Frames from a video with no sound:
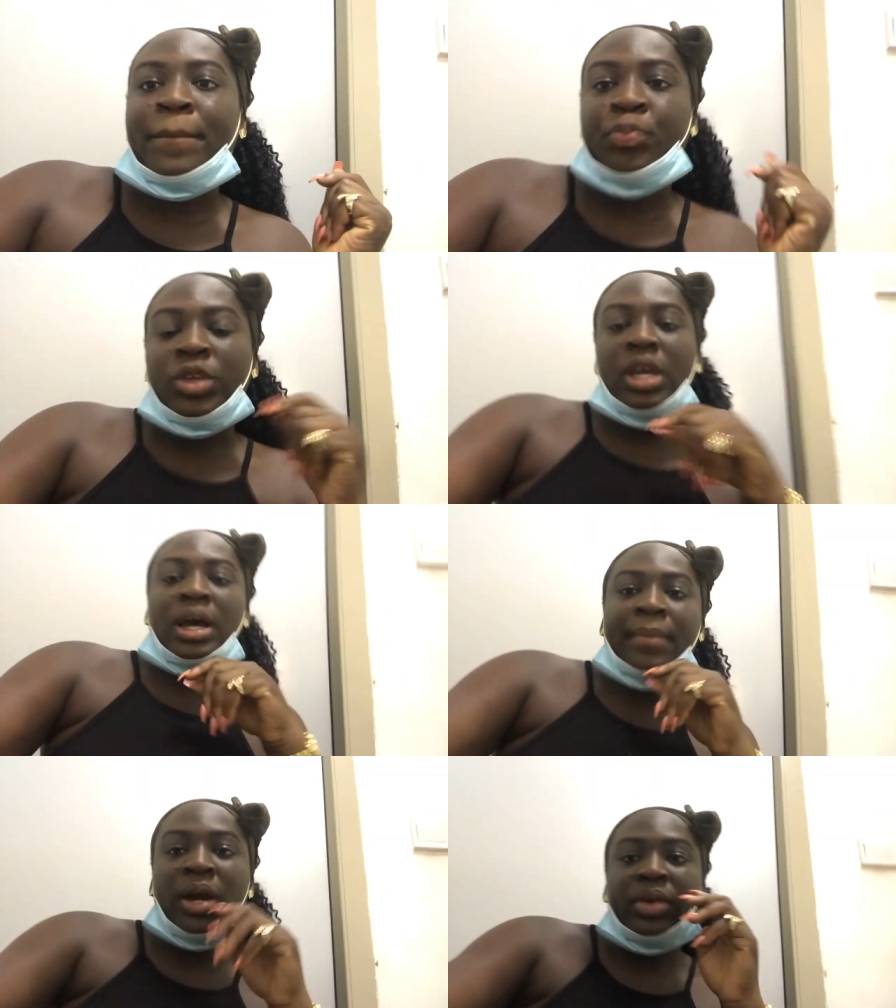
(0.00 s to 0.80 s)
yeah,
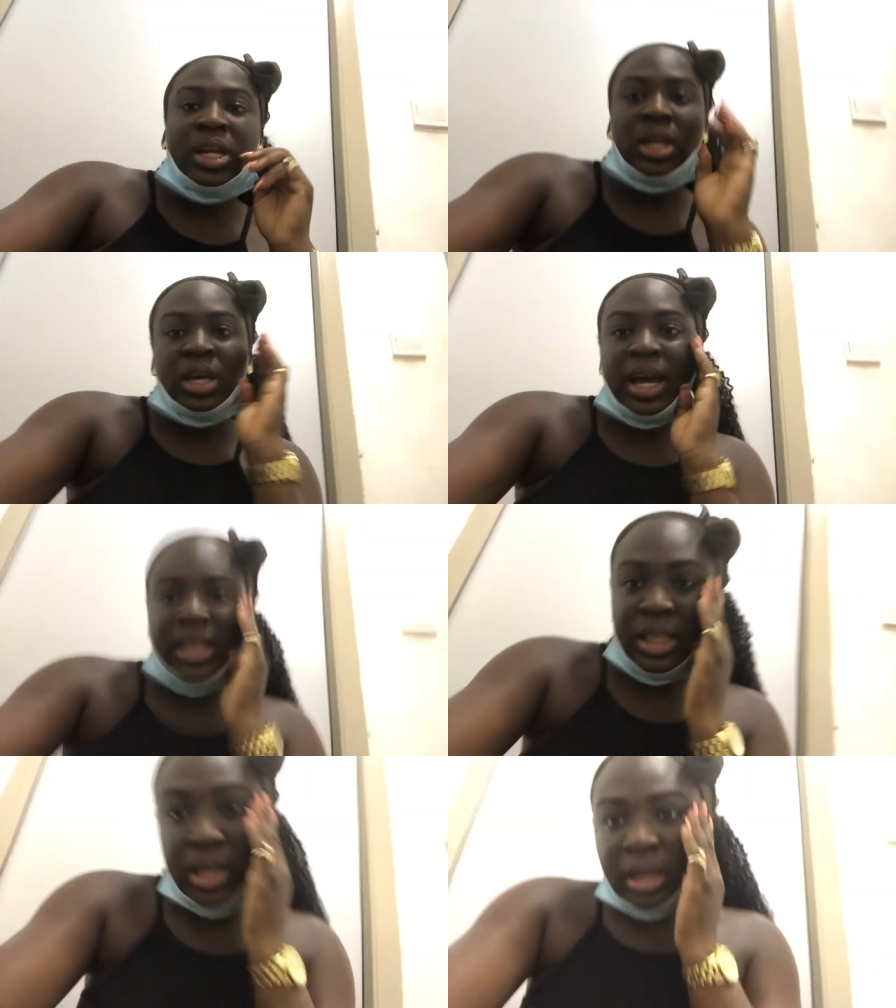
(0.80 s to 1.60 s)
I'm currently
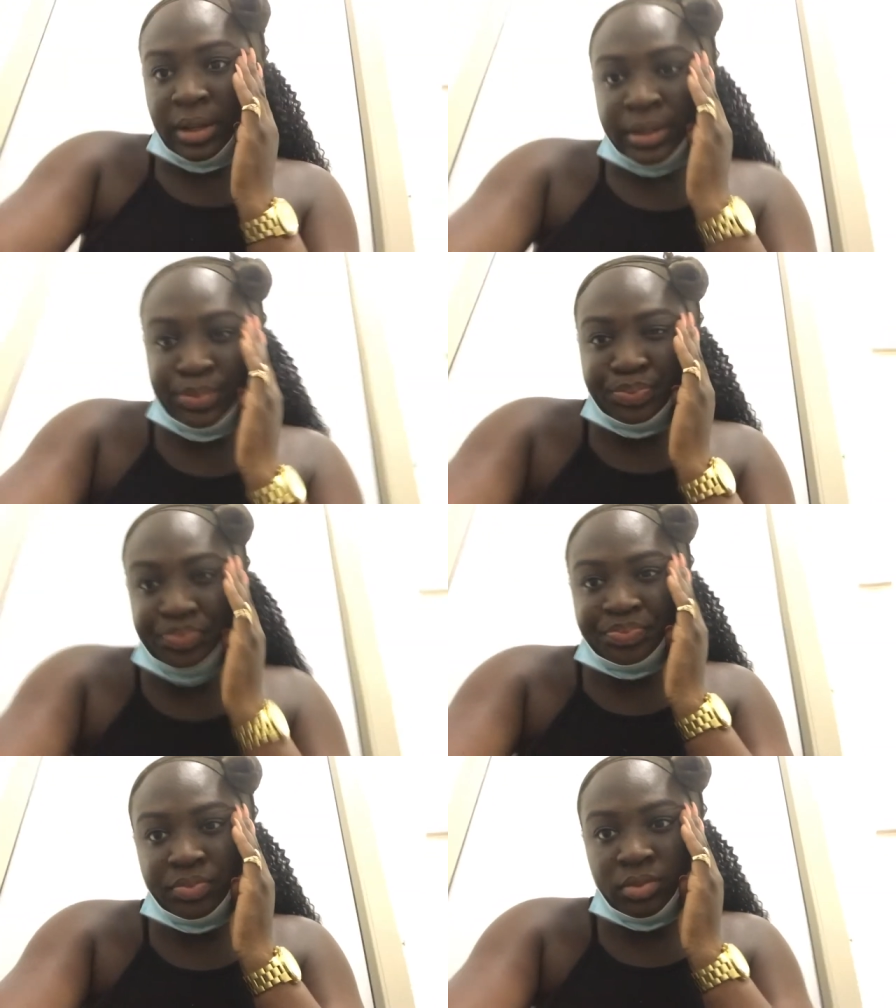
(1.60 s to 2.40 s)
at the,
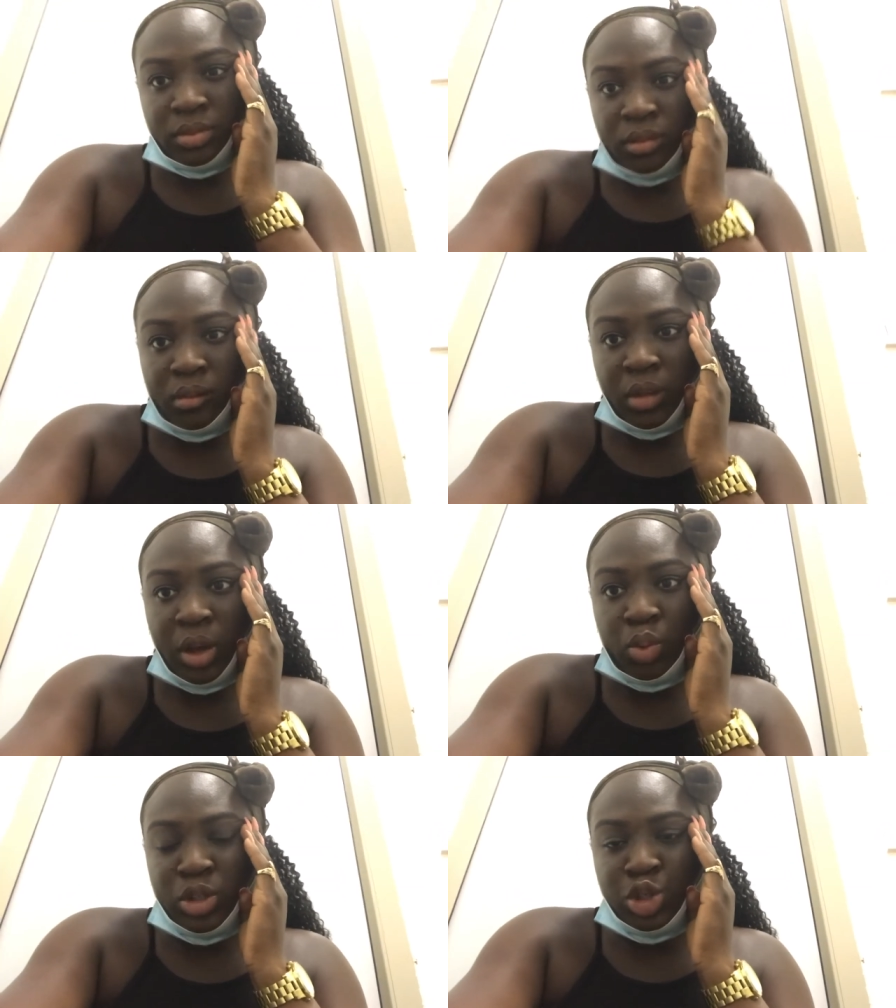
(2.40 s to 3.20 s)

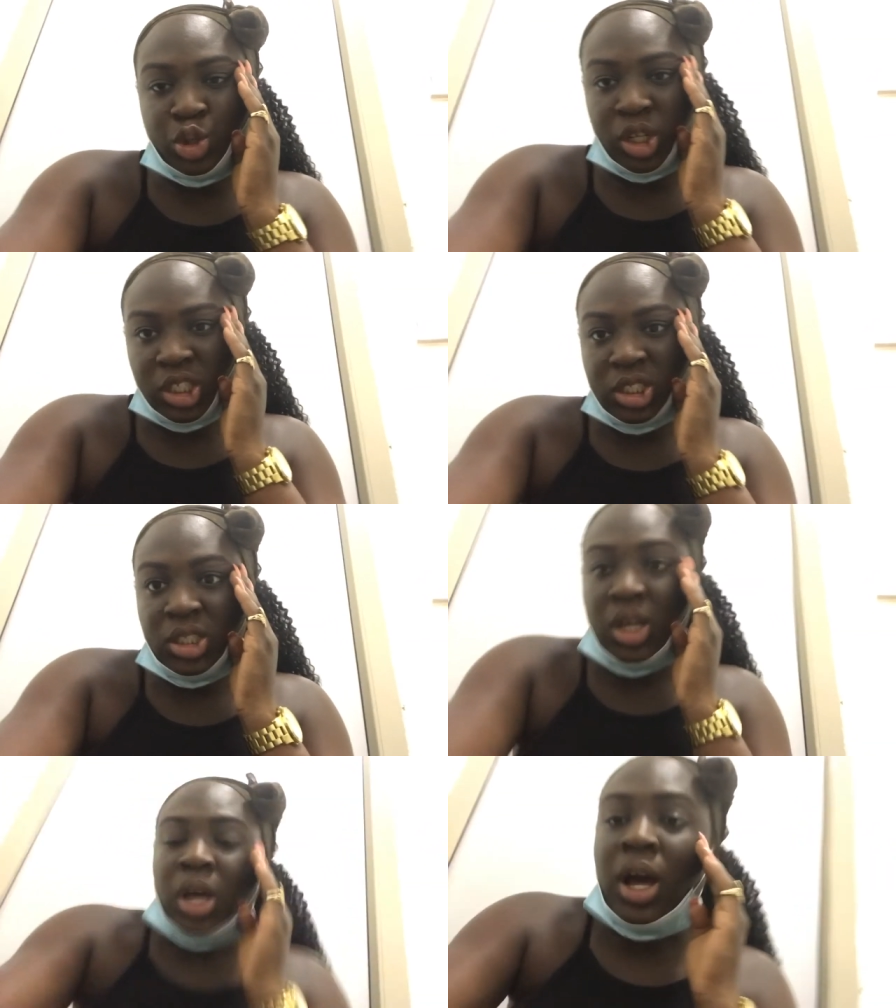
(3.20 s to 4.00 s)
what do you call it,
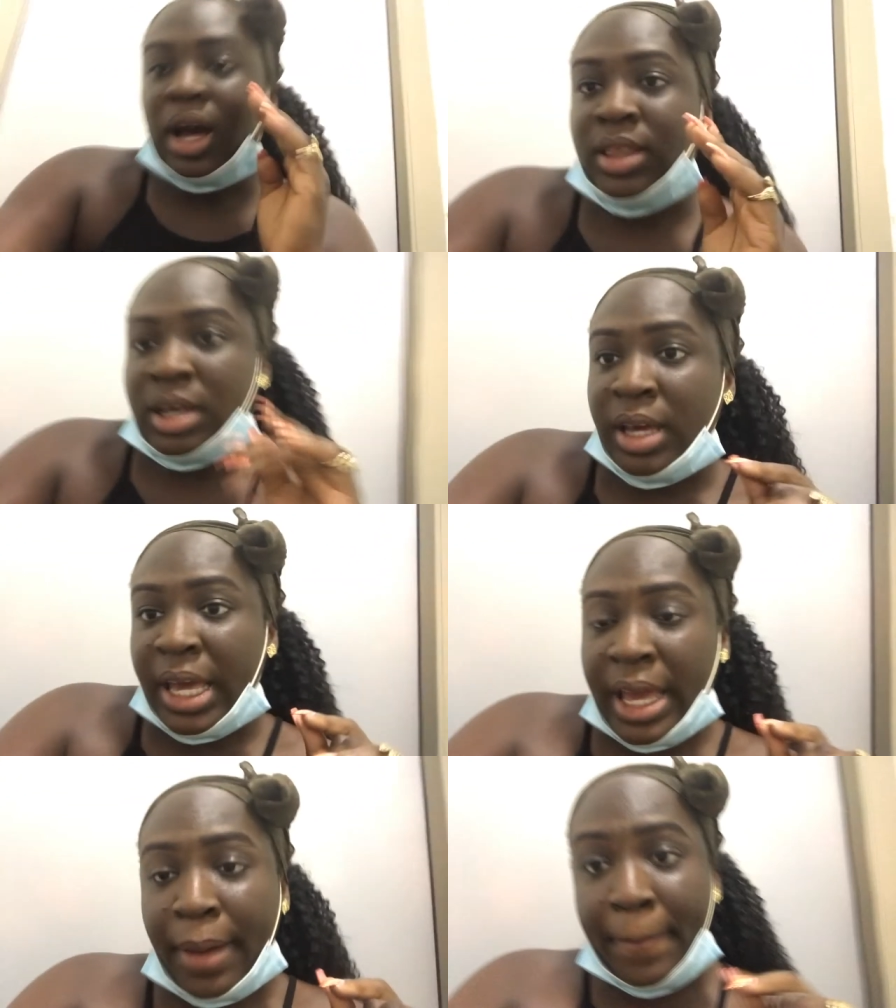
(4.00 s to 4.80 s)
at the
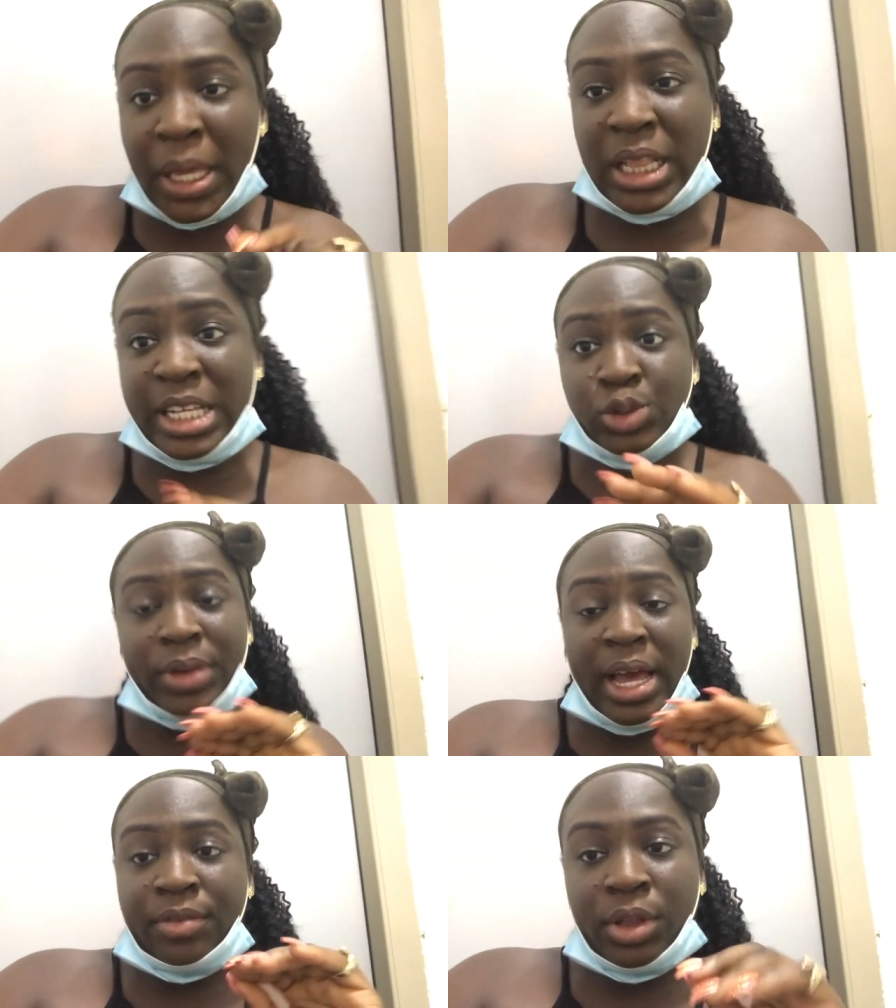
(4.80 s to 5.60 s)
A M A. That's where
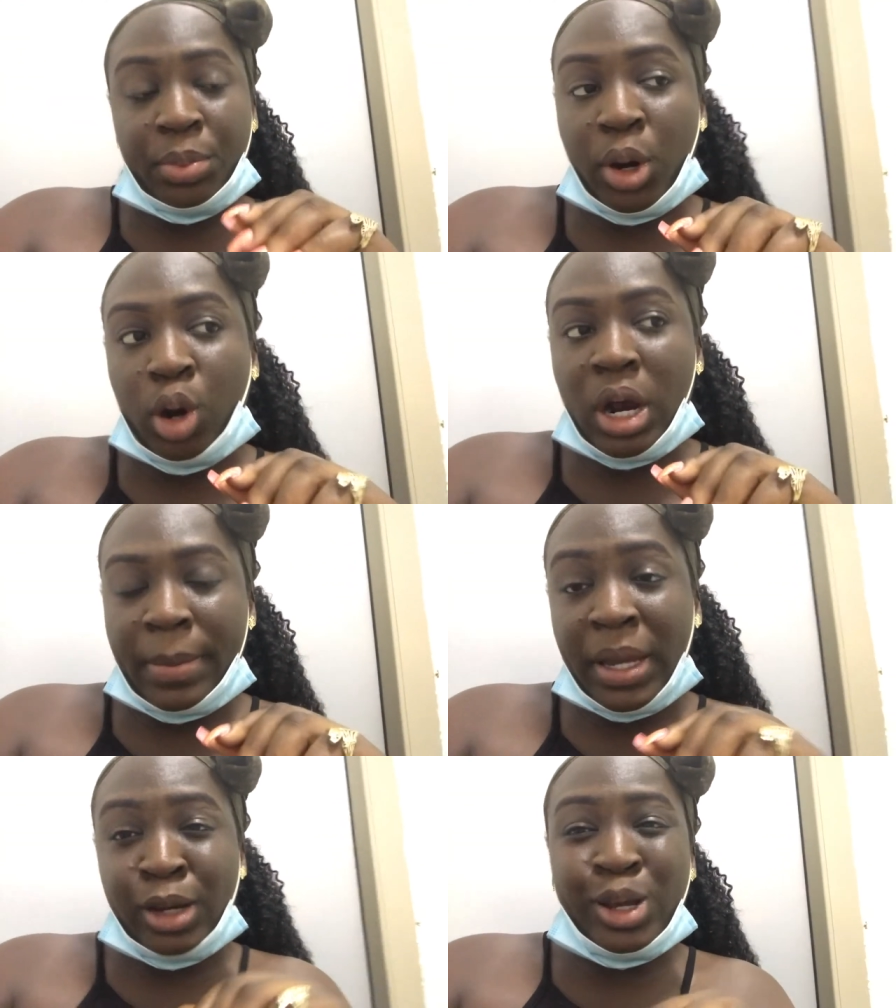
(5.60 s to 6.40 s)
you're having a program,
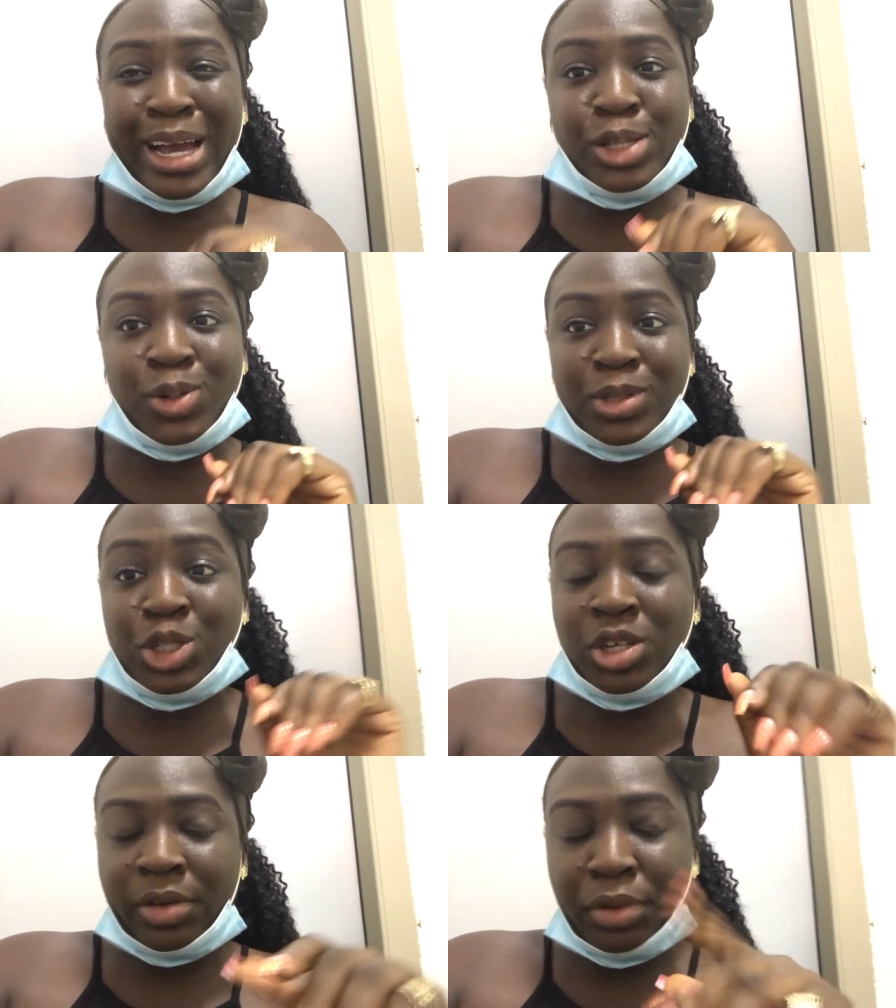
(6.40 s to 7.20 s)
and you guys saw the
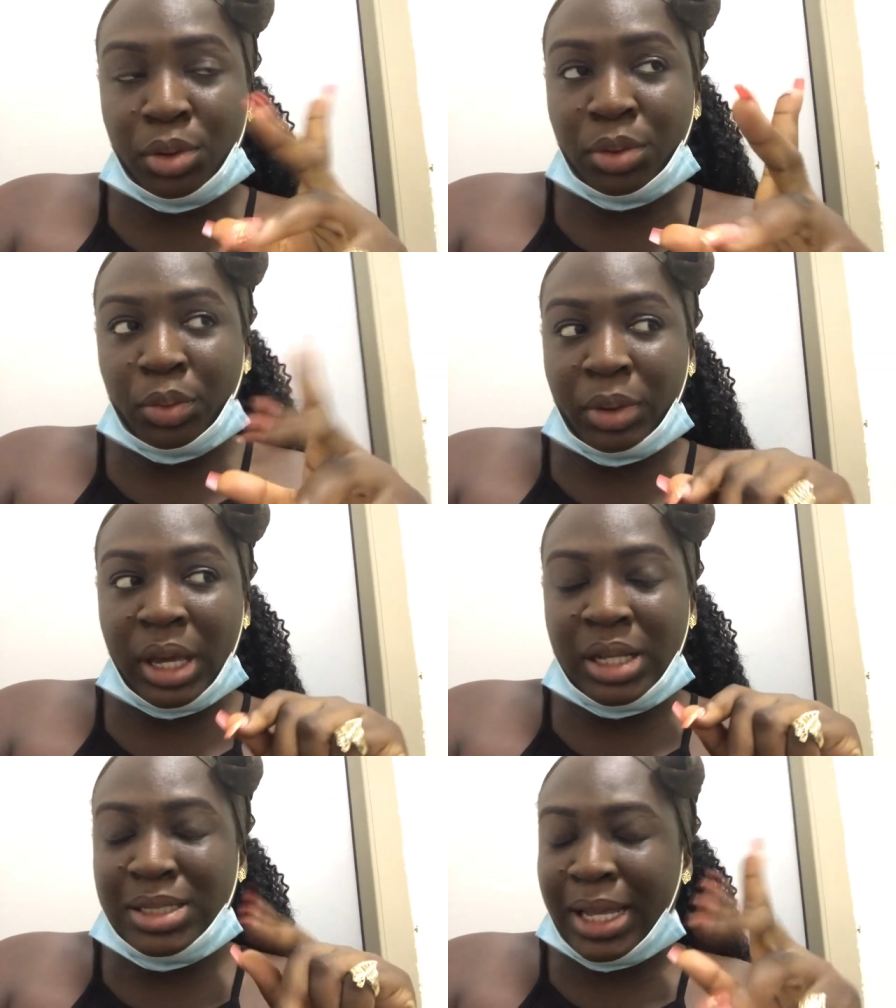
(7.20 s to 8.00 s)
traffic on the
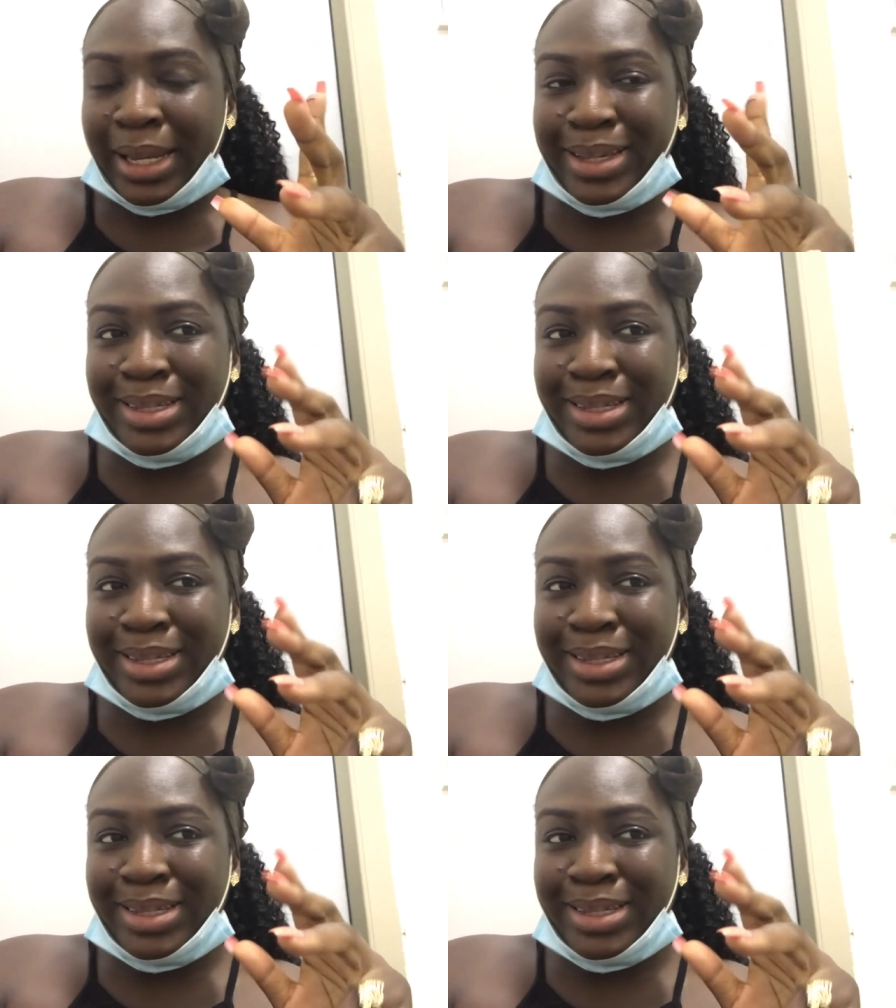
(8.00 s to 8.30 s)
way, Charlie.